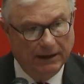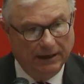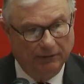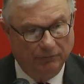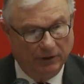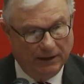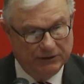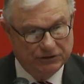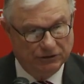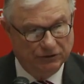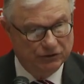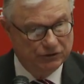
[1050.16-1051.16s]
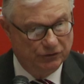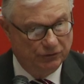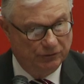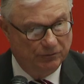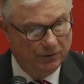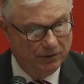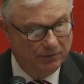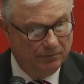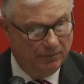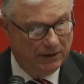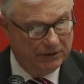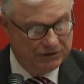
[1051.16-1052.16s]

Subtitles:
in relation to my